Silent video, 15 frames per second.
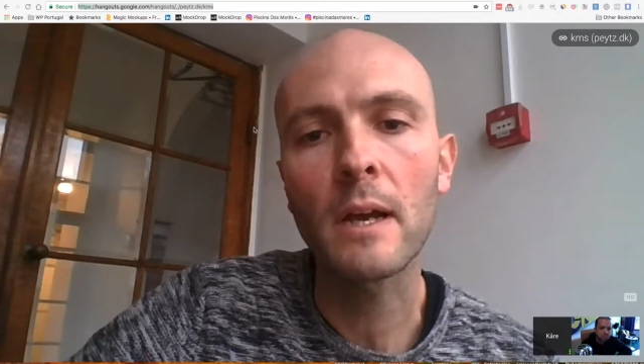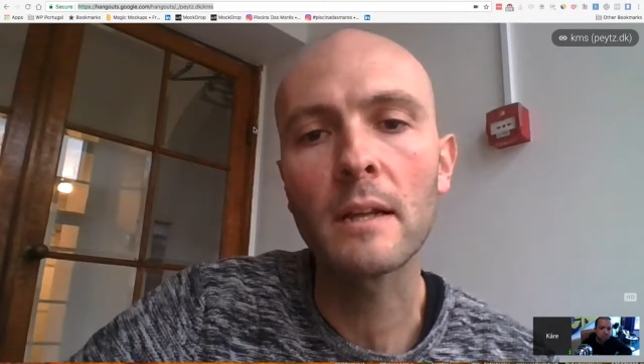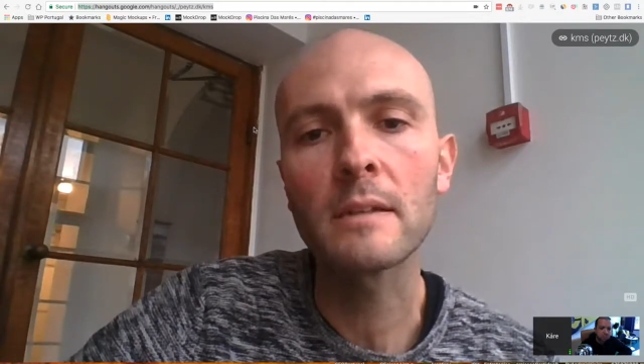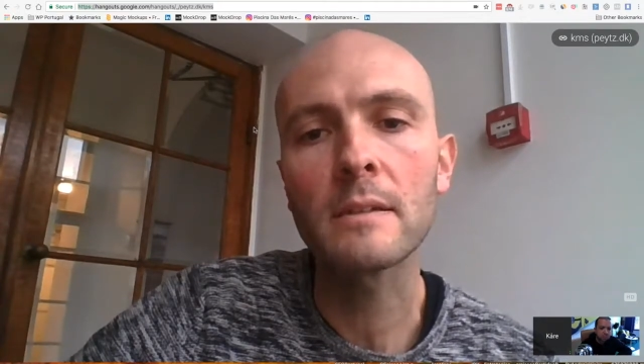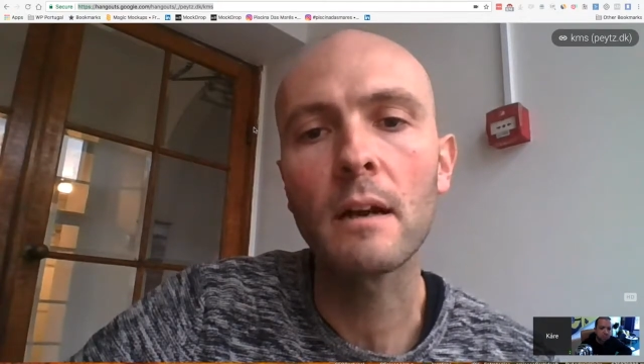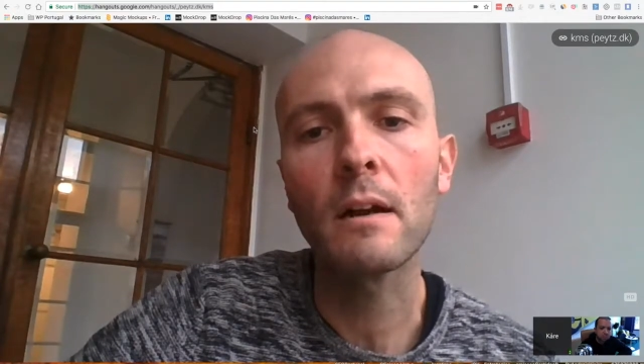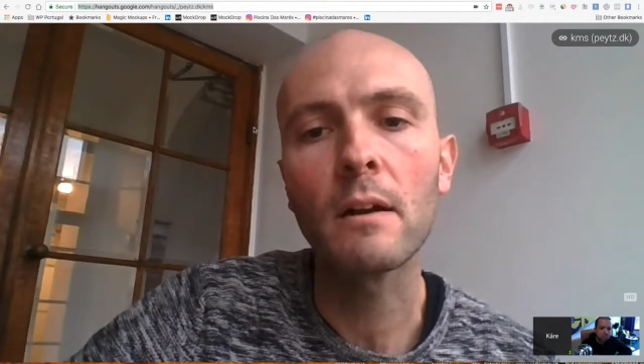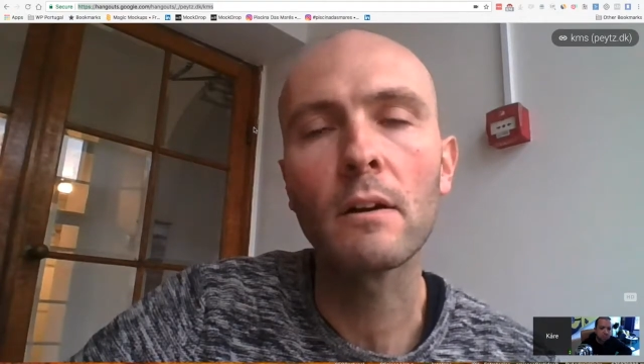
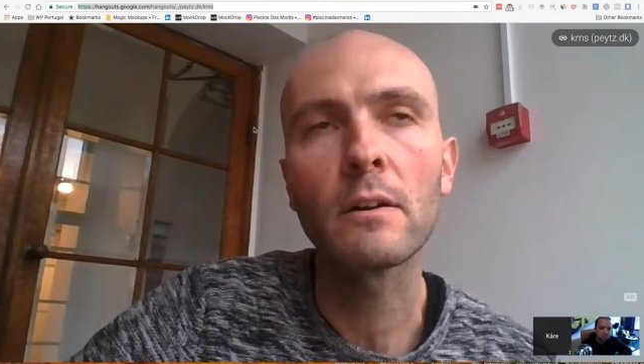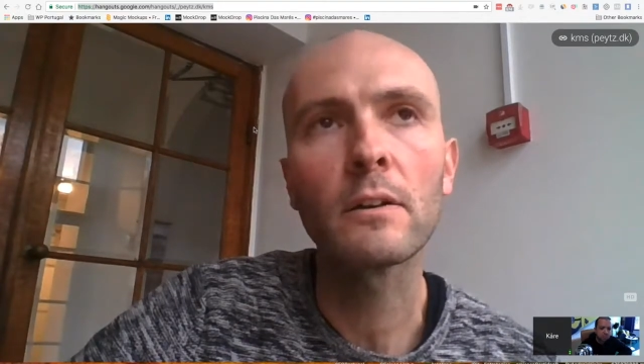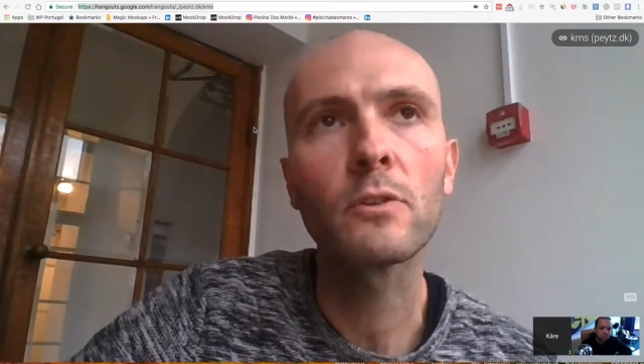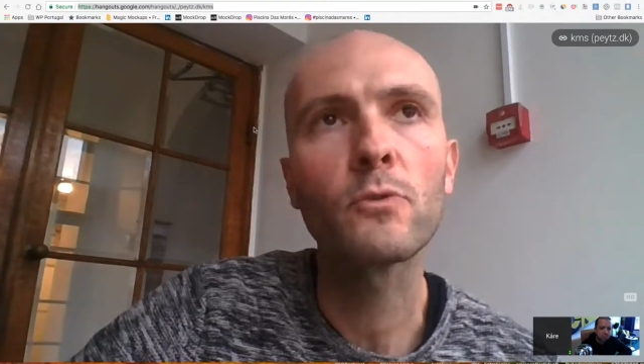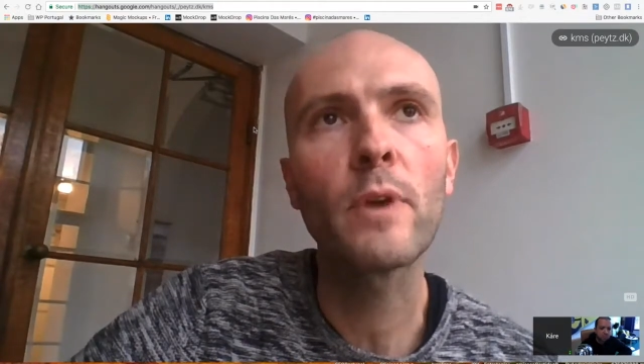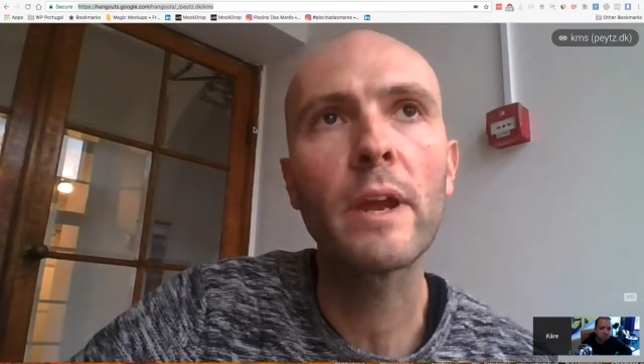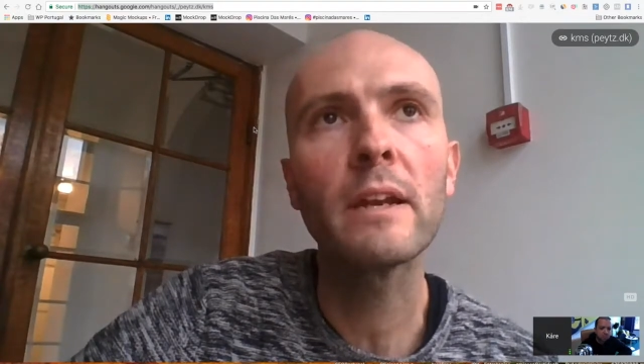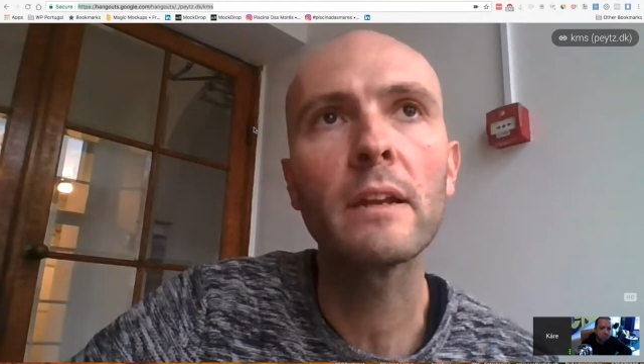websites
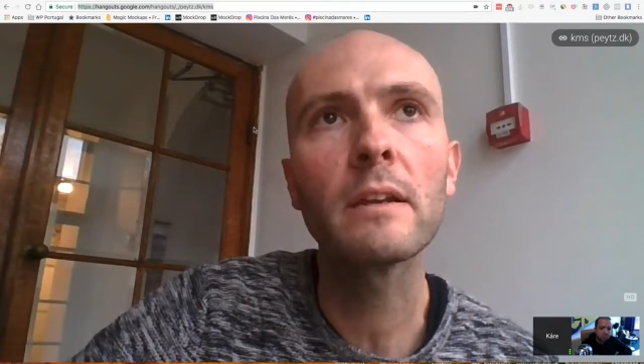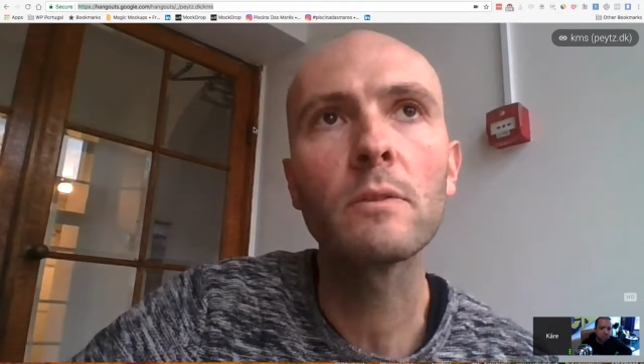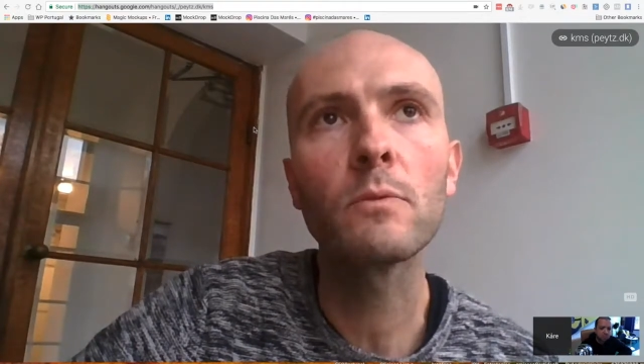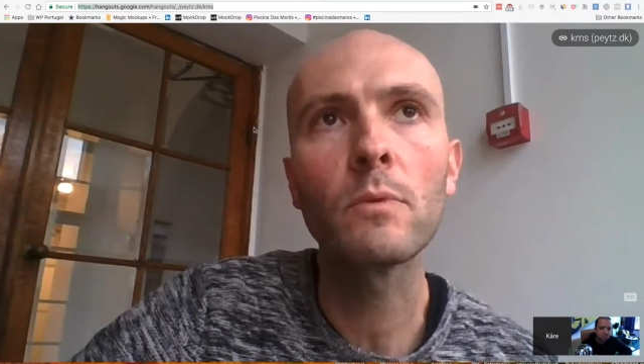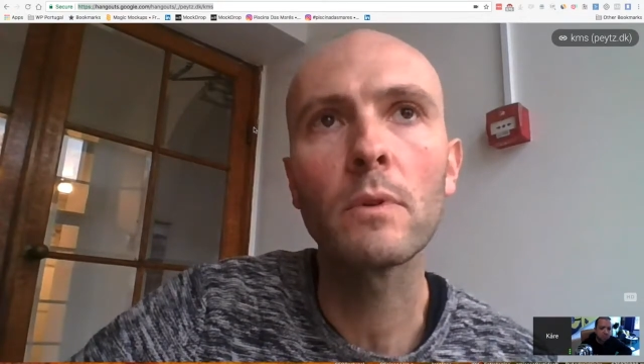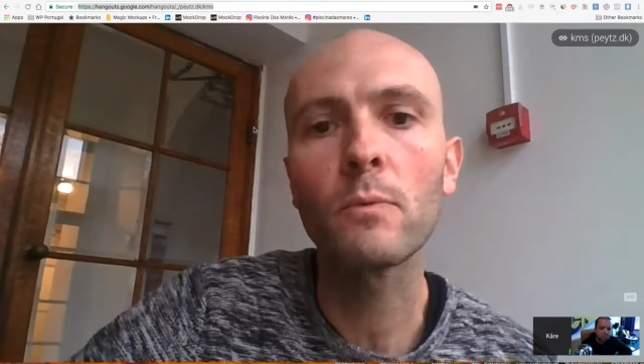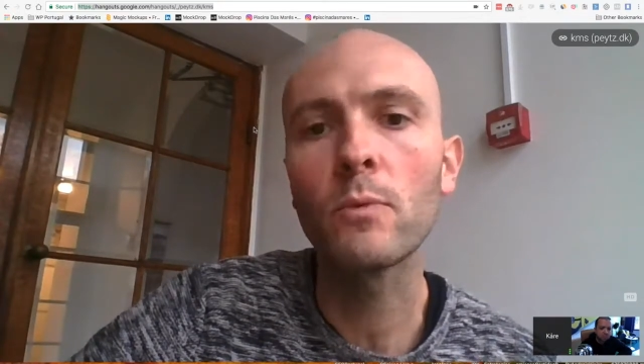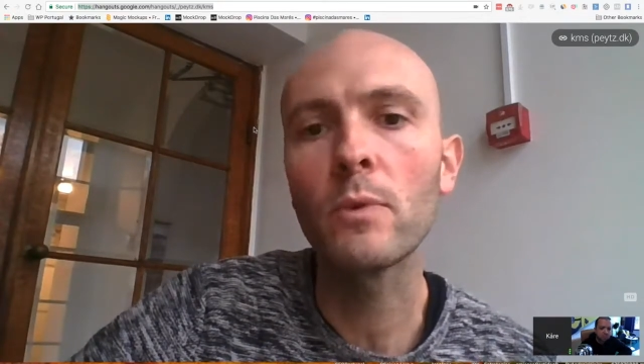are
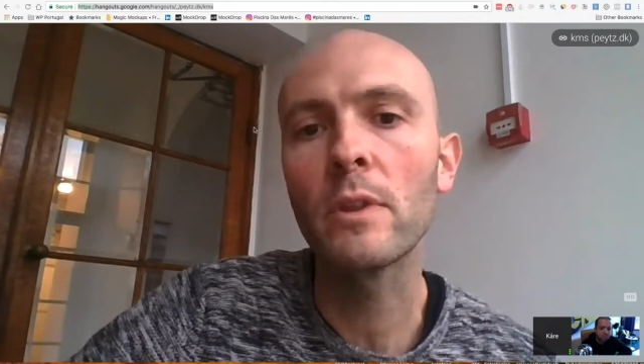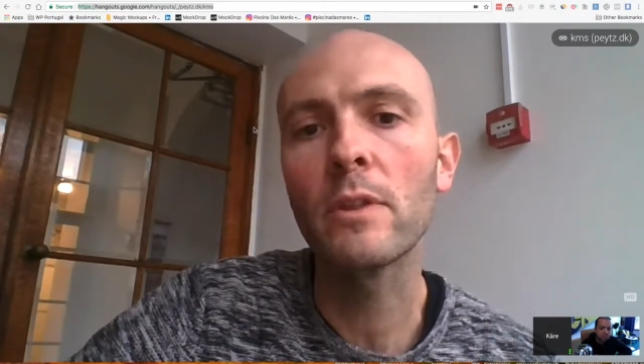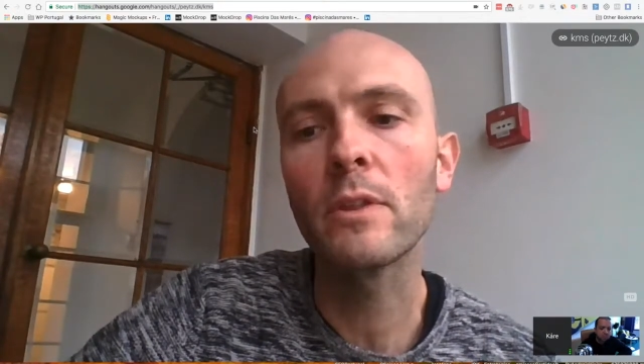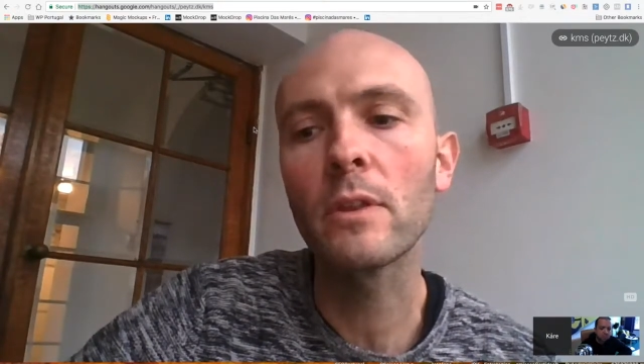created